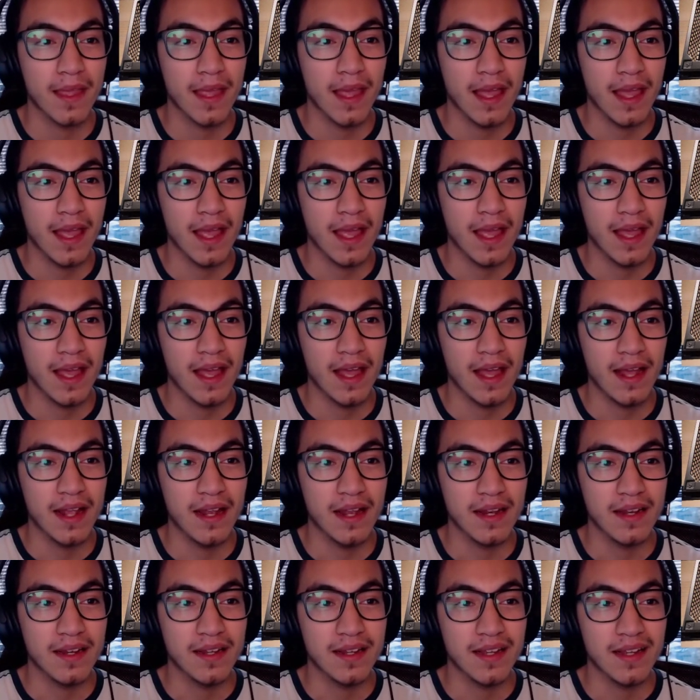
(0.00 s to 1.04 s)

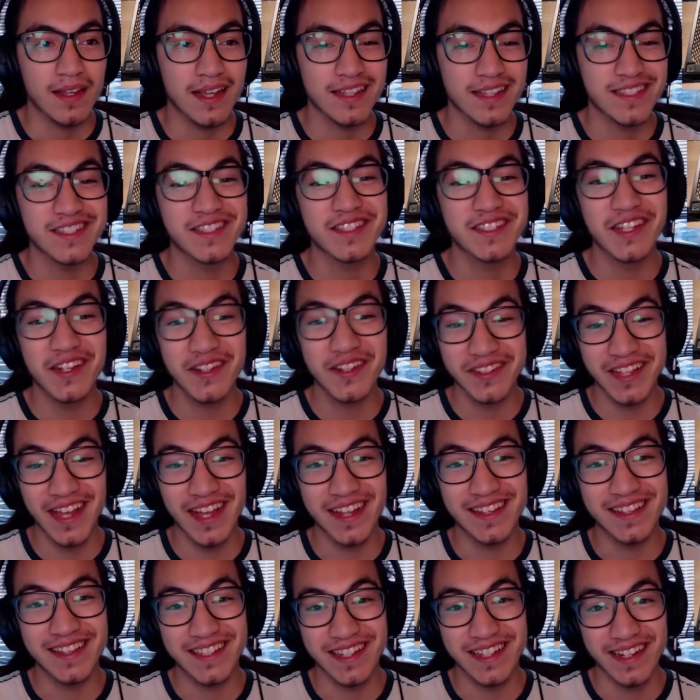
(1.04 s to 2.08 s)
and it's still
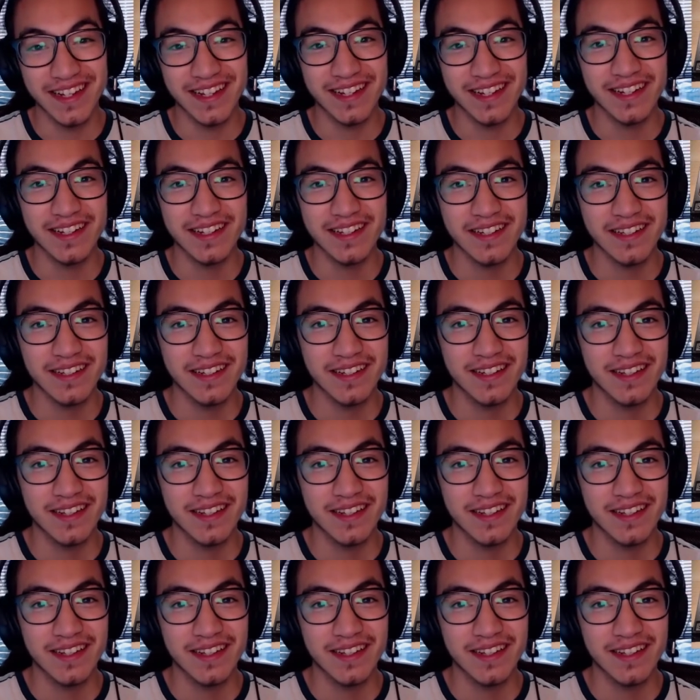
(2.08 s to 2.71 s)
not done,